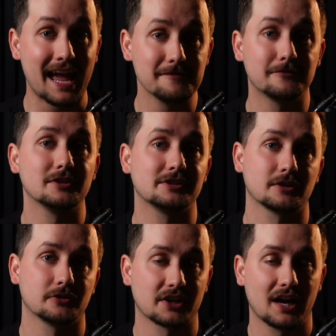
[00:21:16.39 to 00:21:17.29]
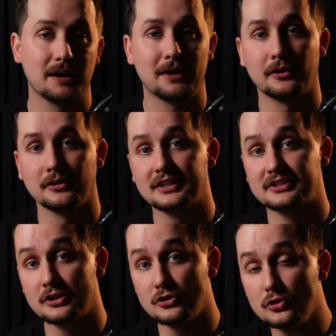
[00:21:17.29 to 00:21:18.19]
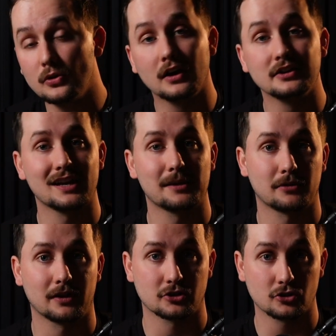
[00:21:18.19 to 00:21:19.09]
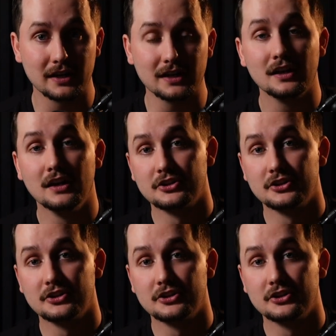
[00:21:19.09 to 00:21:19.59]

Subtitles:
every single time I release a new untapped product training